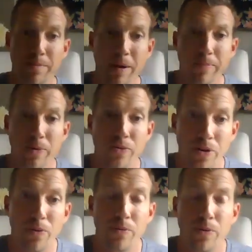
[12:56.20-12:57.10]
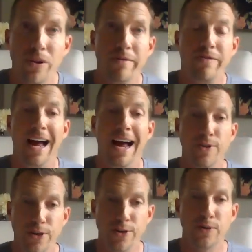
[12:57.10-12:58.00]
people don't really
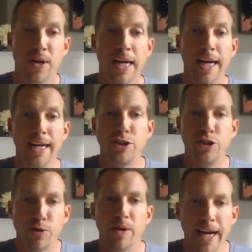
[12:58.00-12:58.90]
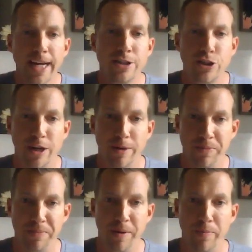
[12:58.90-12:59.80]
value is your relationship
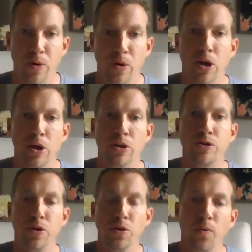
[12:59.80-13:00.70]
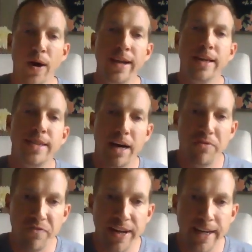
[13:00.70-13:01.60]
with people. So when does that
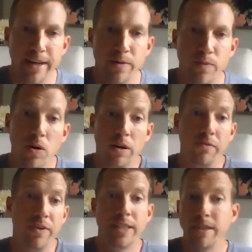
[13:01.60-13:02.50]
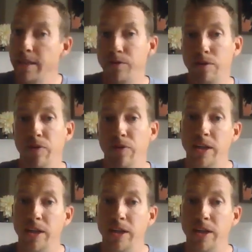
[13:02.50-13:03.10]
fit in? Well, it fits in throughout the